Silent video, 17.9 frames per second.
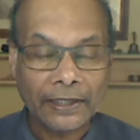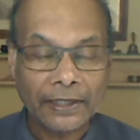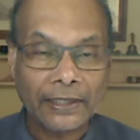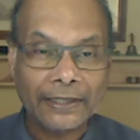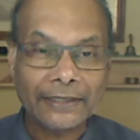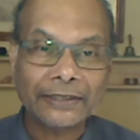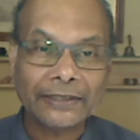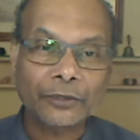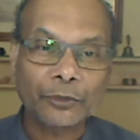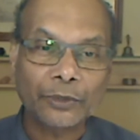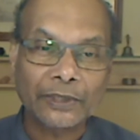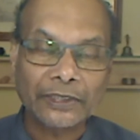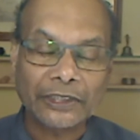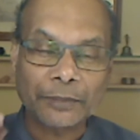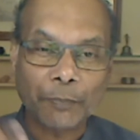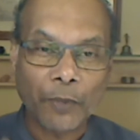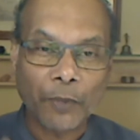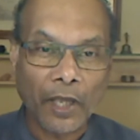is to
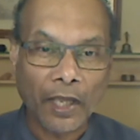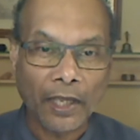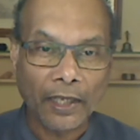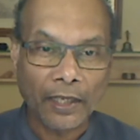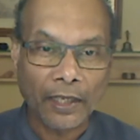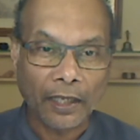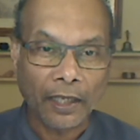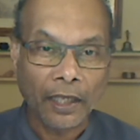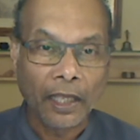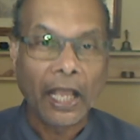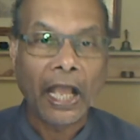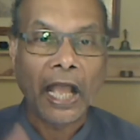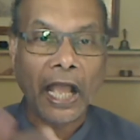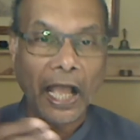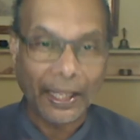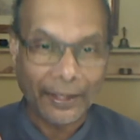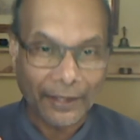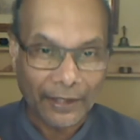inspire
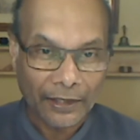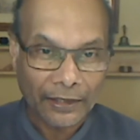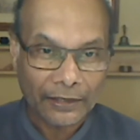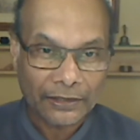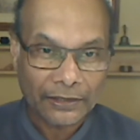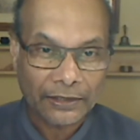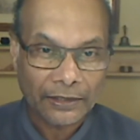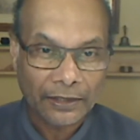others